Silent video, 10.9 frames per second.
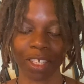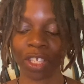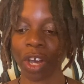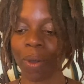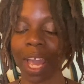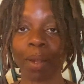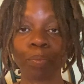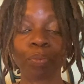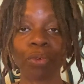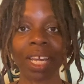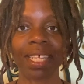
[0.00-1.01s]
So it
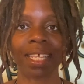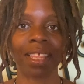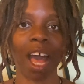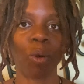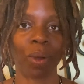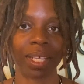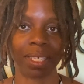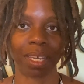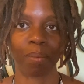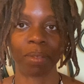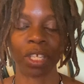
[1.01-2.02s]
brings in that
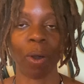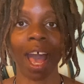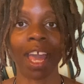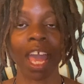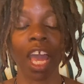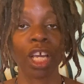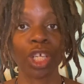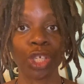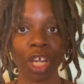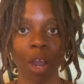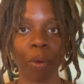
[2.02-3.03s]
wisdom. So I
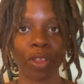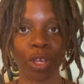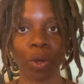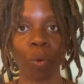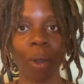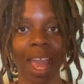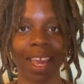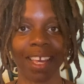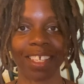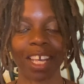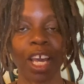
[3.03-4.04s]
share with you
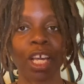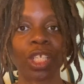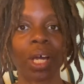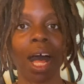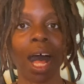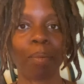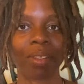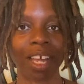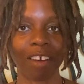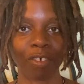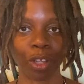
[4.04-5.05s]
ways to
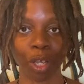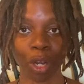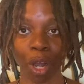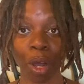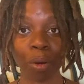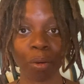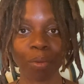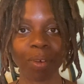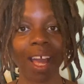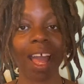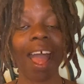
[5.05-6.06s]
up-level your
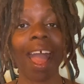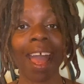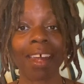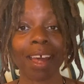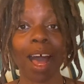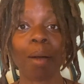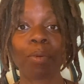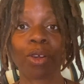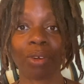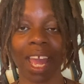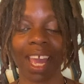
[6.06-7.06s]
home and
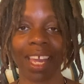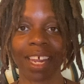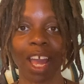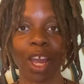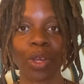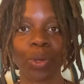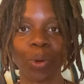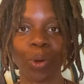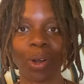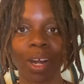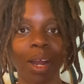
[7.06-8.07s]
upgrade
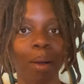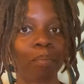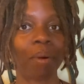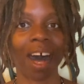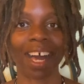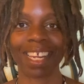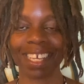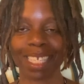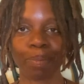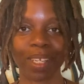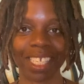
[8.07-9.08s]
your
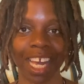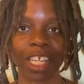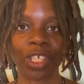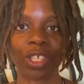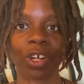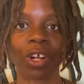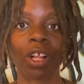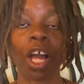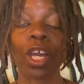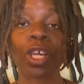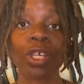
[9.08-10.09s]
body's potential
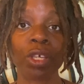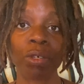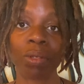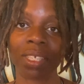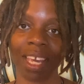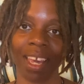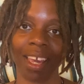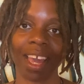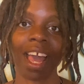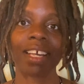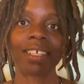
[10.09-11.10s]

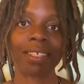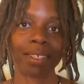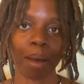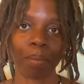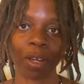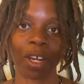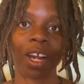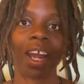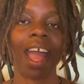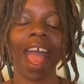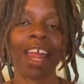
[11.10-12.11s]
using summer
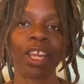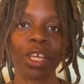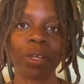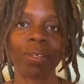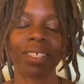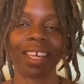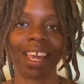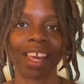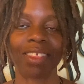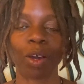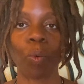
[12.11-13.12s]
and
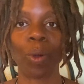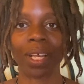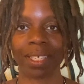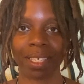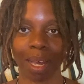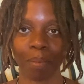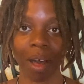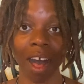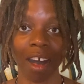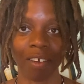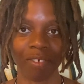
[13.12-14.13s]
using the wisdom
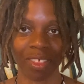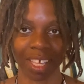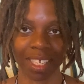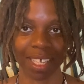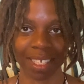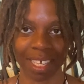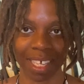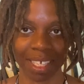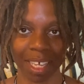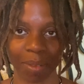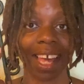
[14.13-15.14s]
of this
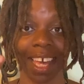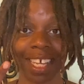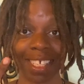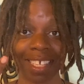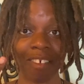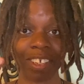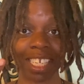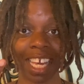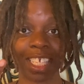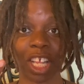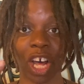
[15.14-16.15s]
season. It is 7
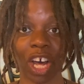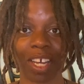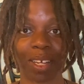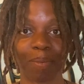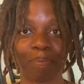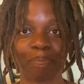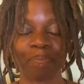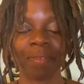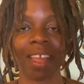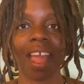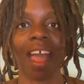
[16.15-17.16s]
days long.
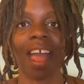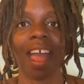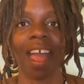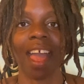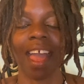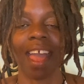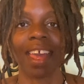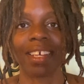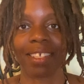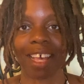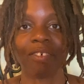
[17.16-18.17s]
It
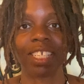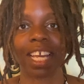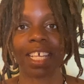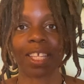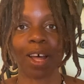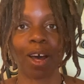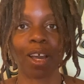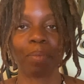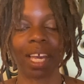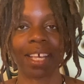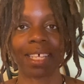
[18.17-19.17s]
is 7 days long
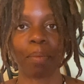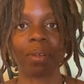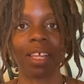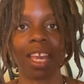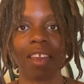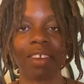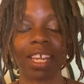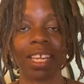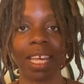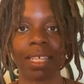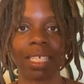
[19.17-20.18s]
because I believe it
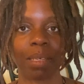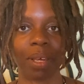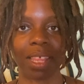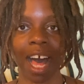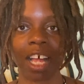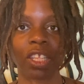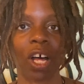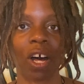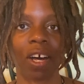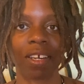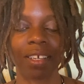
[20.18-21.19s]
needs to be that
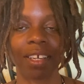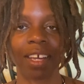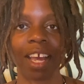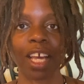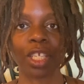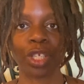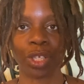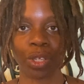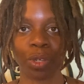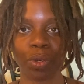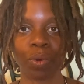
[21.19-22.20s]
long
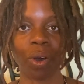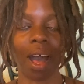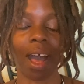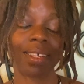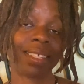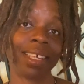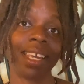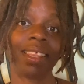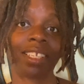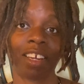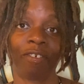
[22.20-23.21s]
to see
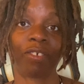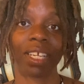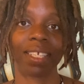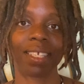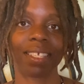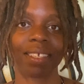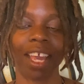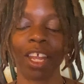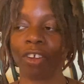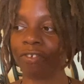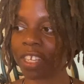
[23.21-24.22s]
the difference in
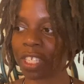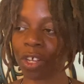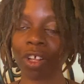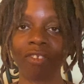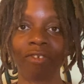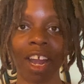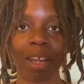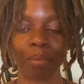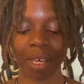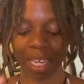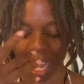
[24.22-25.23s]
your physical
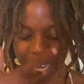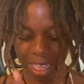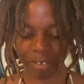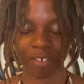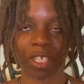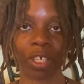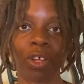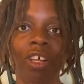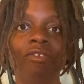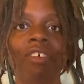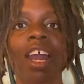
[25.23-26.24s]
environment and in the physical
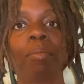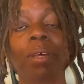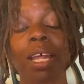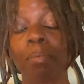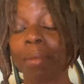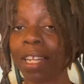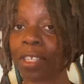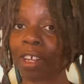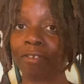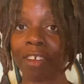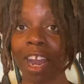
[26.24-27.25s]
environment and mental
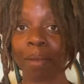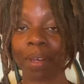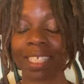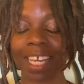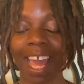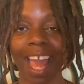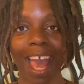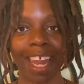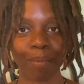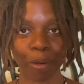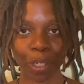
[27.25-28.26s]
environment
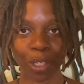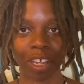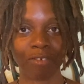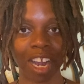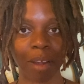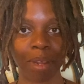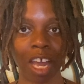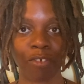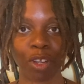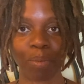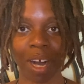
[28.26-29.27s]
and emotional environment of
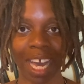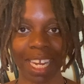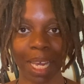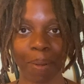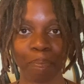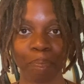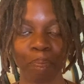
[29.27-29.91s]
your body.